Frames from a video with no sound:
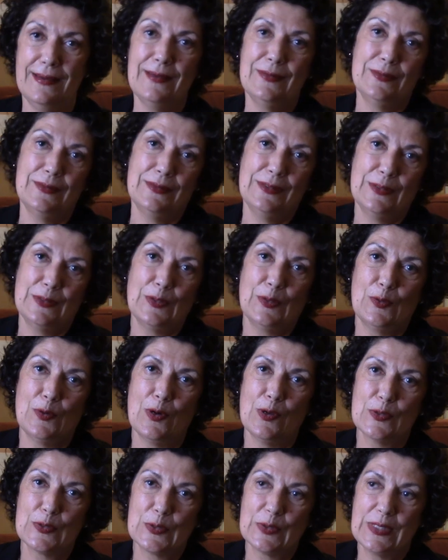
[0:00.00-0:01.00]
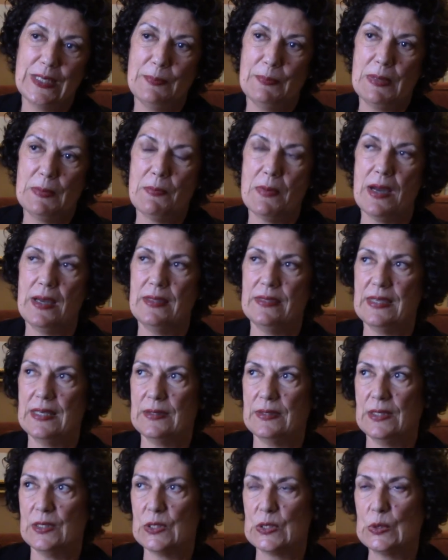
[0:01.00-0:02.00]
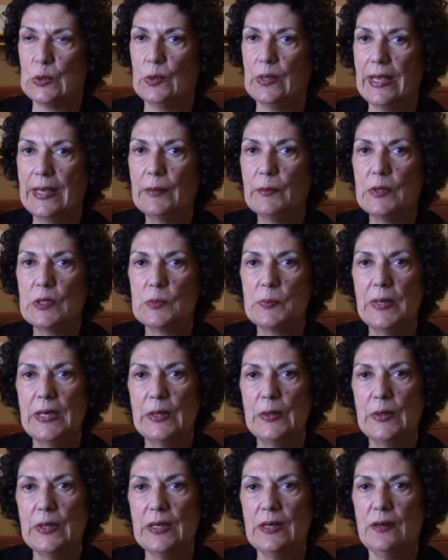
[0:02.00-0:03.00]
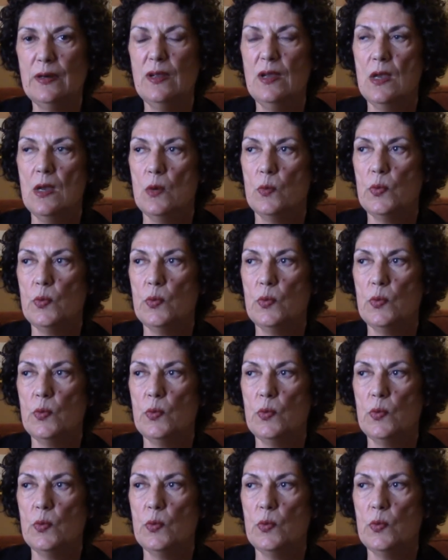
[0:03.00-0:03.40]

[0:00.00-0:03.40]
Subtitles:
and you know, also keep in mind that there's no language barrier